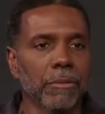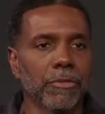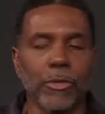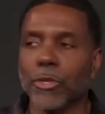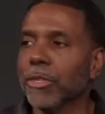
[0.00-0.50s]

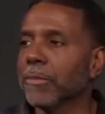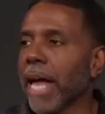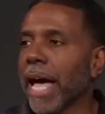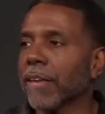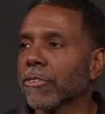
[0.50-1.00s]
For you even
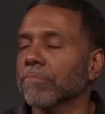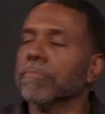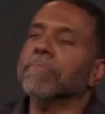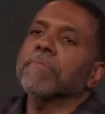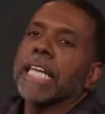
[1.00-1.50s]
ask,
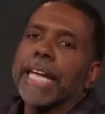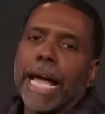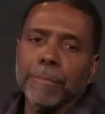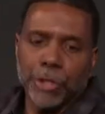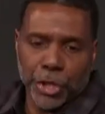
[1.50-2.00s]
mm, in the
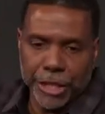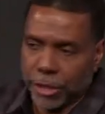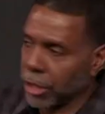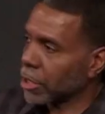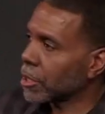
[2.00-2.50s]
name of
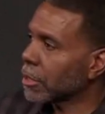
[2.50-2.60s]
Jesus.